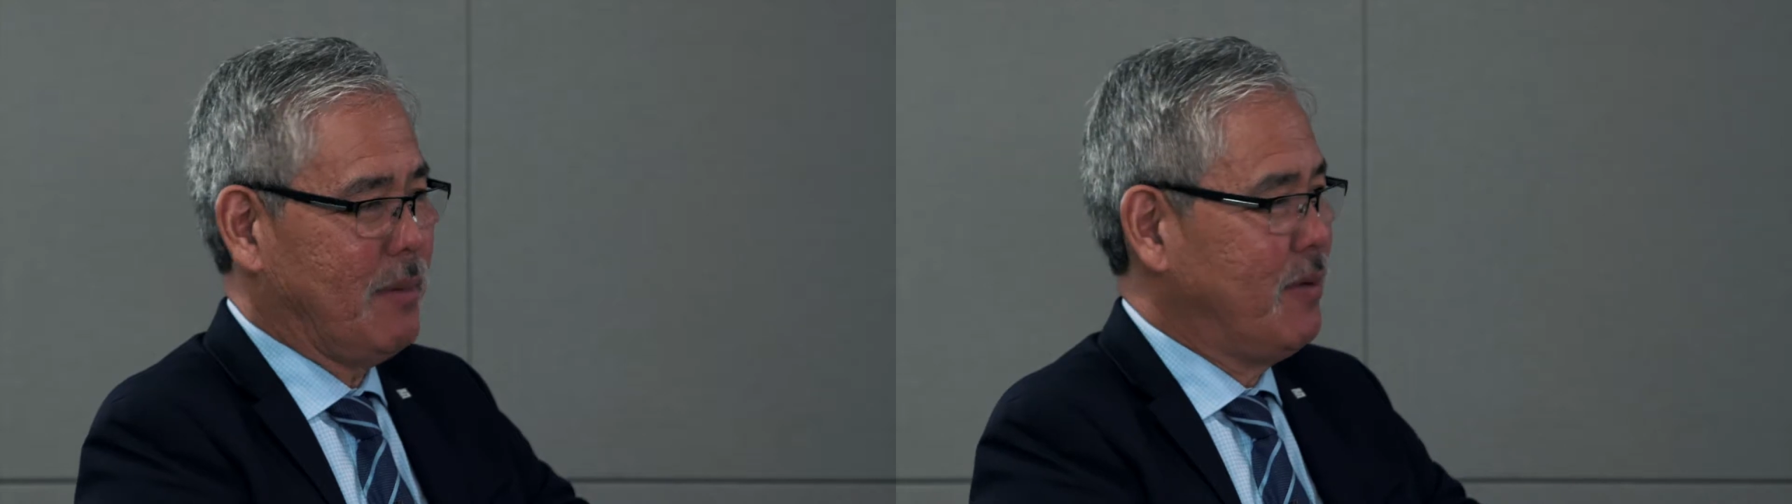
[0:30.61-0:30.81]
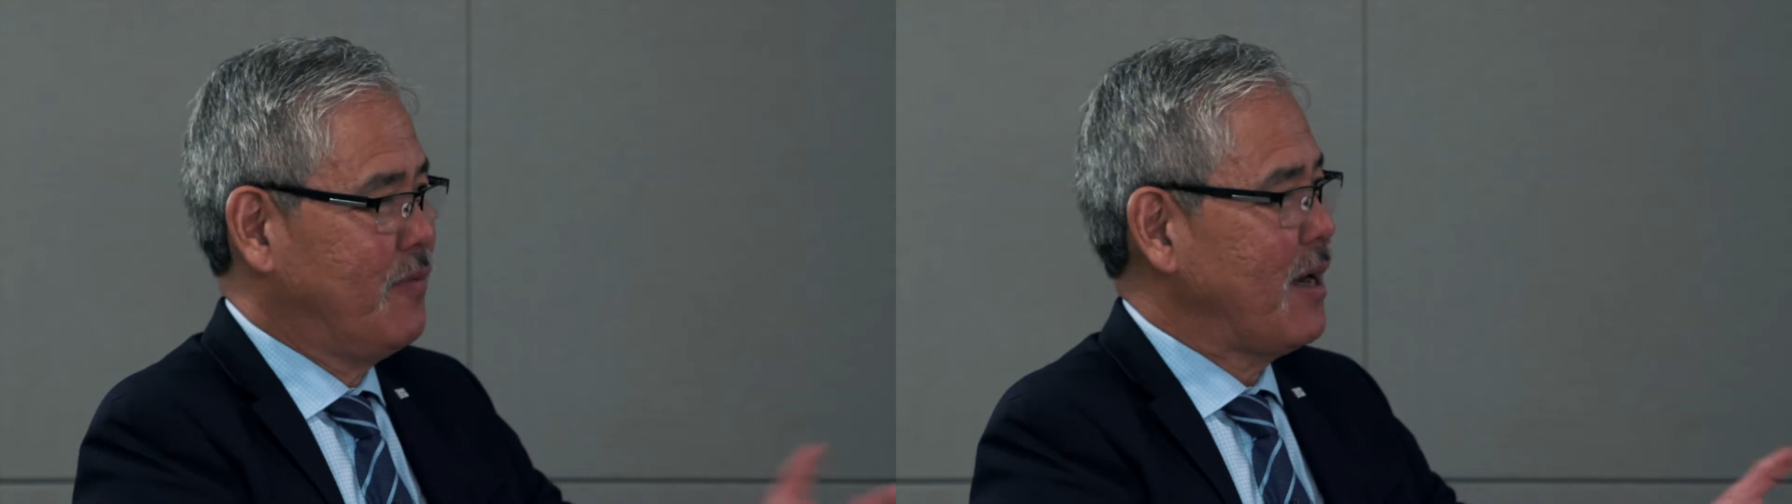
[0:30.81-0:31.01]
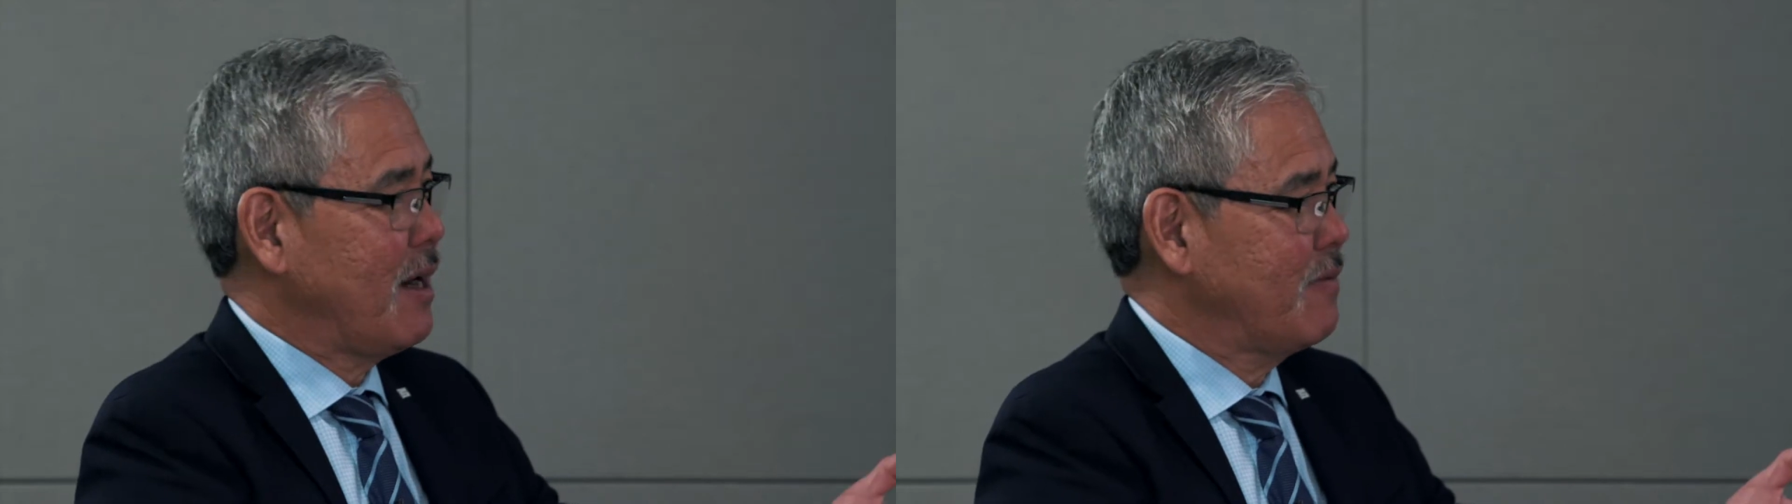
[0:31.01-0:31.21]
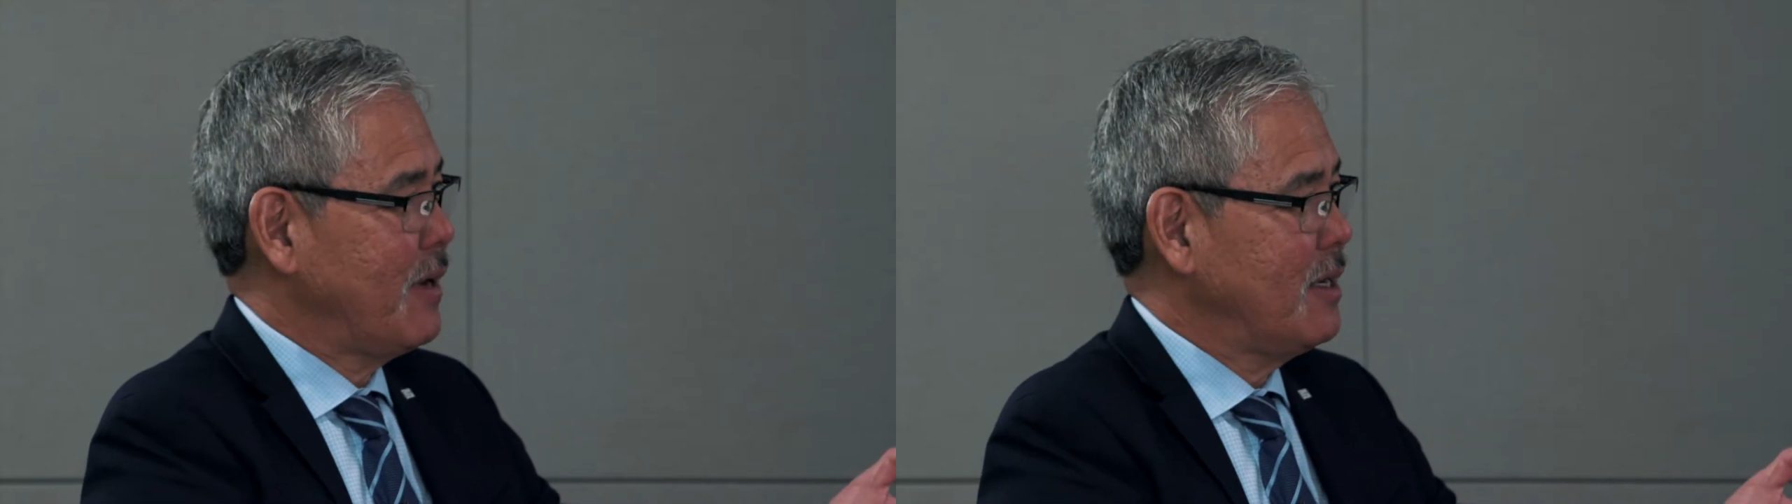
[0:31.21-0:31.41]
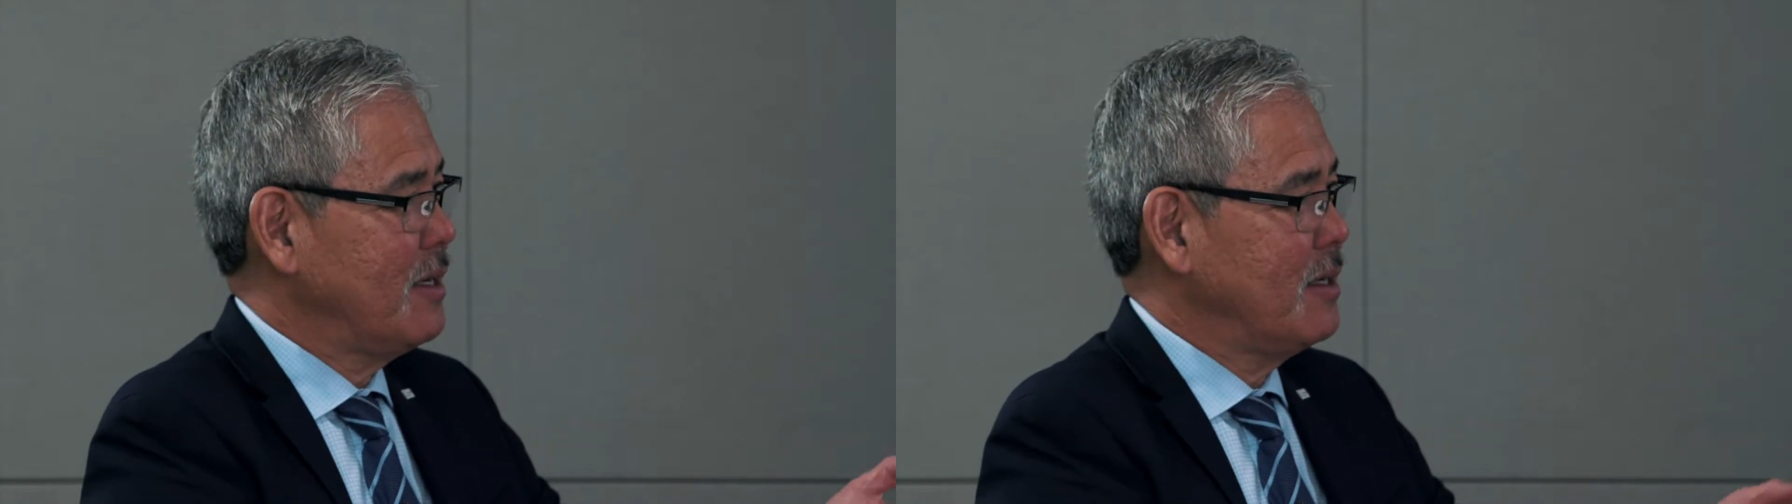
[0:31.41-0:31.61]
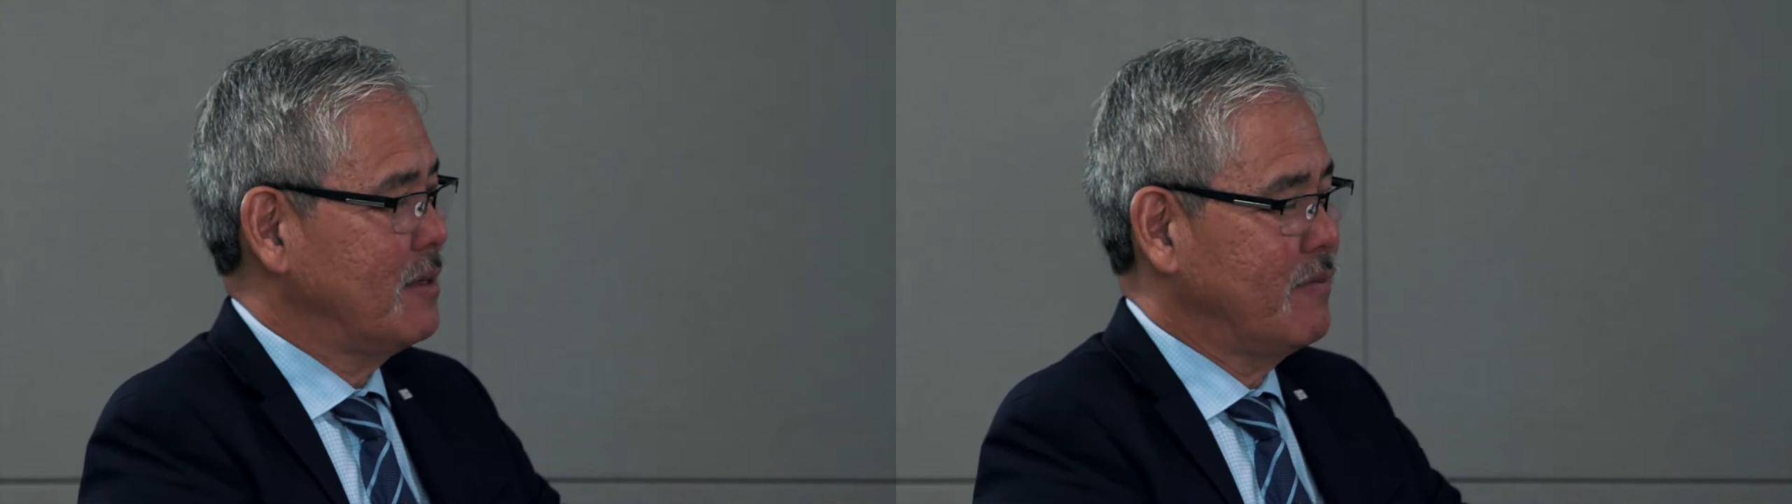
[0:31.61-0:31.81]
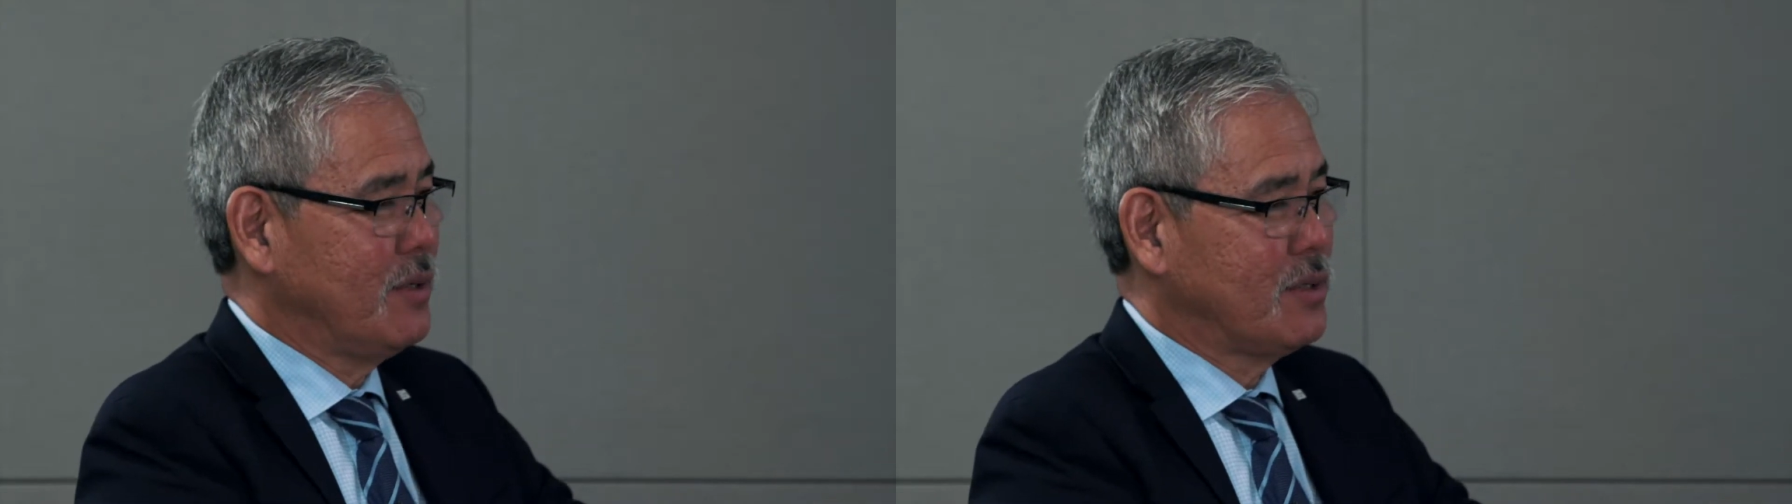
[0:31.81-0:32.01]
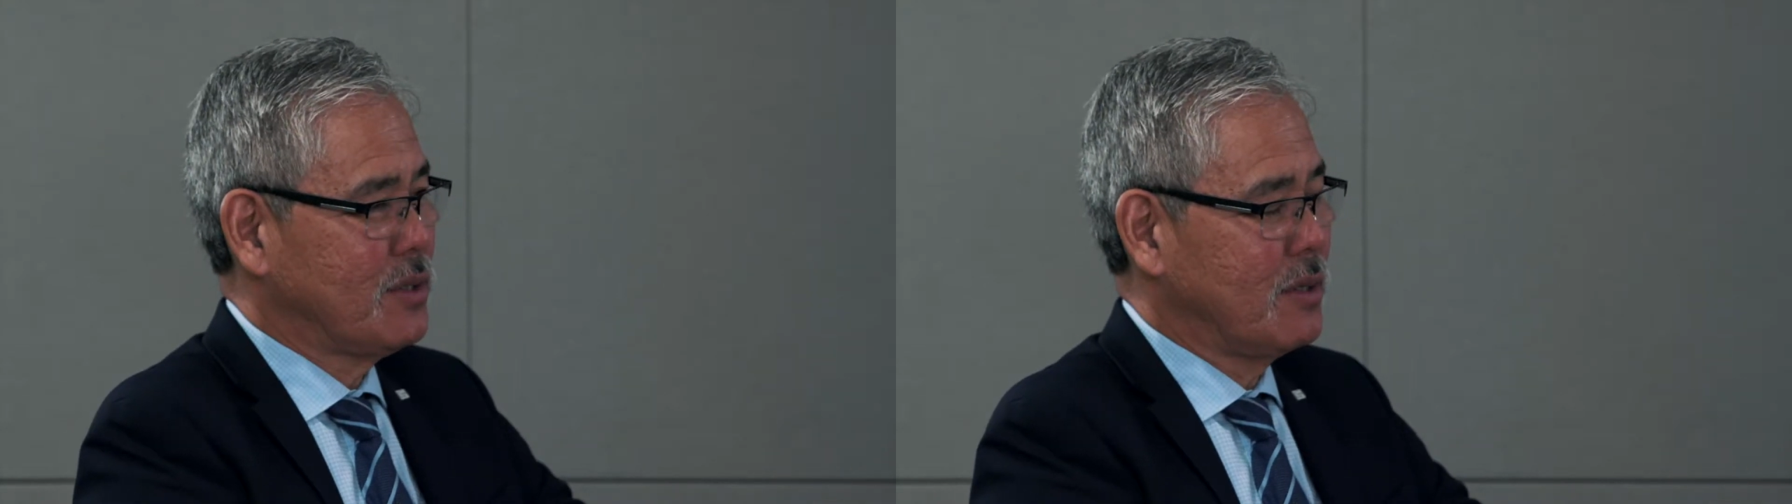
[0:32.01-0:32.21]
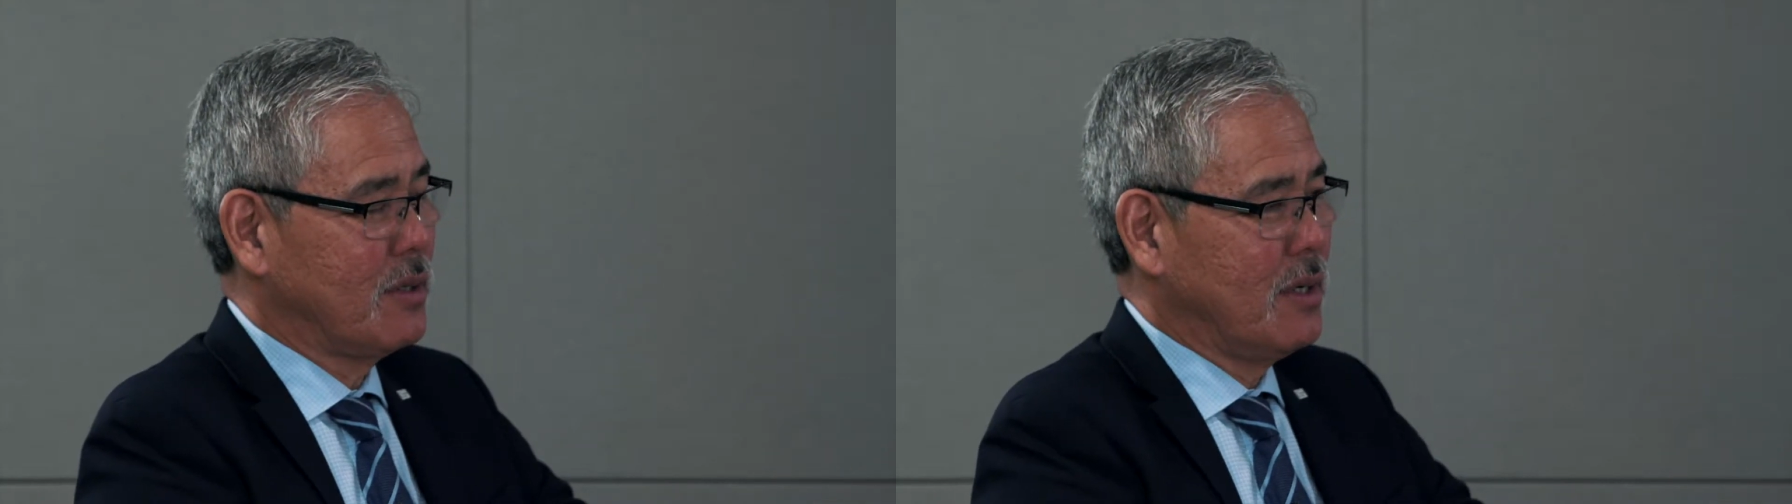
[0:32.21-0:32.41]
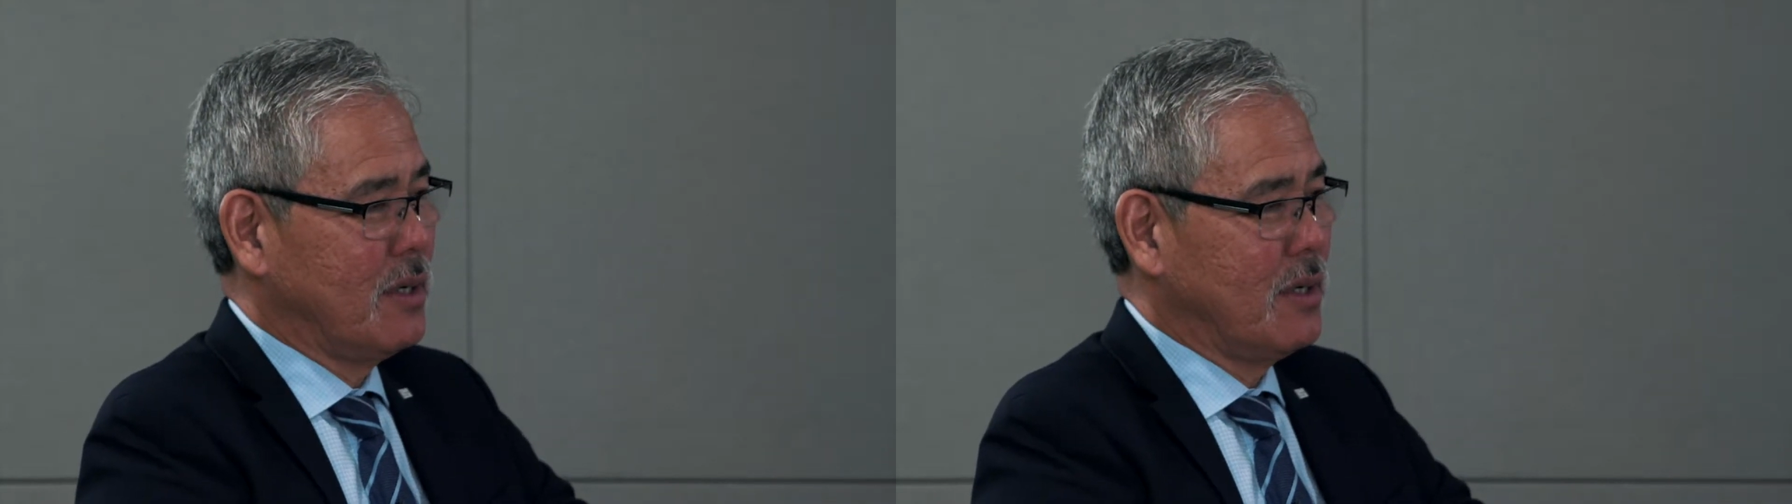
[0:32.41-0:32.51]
maybe firefighting in the future.